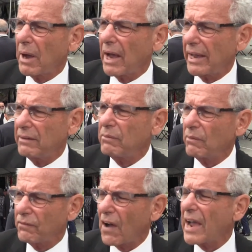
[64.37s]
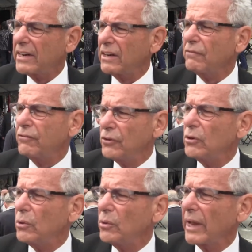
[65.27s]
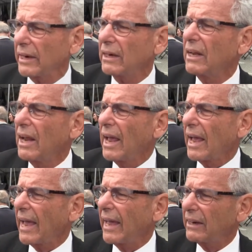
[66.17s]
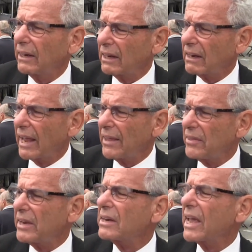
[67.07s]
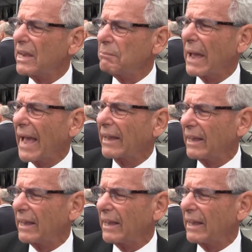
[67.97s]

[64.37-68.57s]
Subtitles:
by finding food and then came back